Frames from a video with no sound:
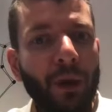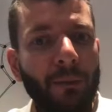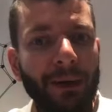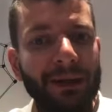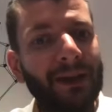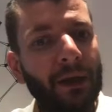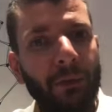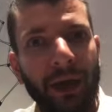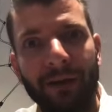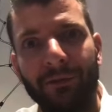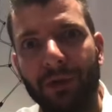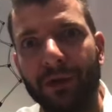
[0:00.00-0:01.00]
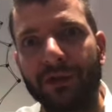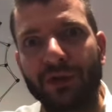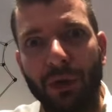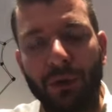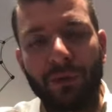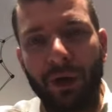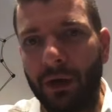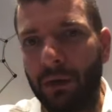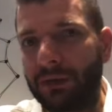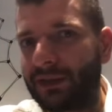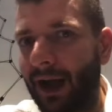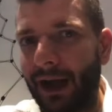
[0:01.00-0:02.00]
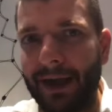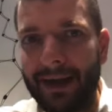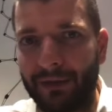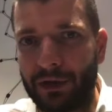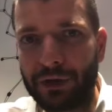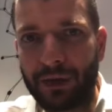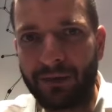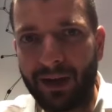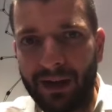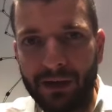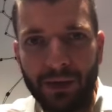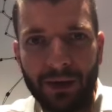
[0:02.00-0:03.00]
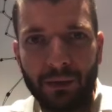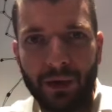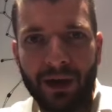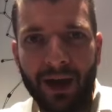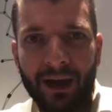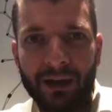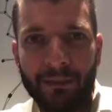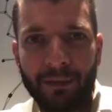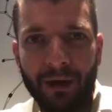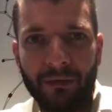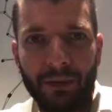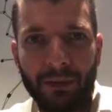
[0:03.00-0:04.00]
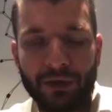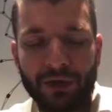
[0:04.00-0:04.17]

but then we have very strong funnel with high average order value and we are highly profitable.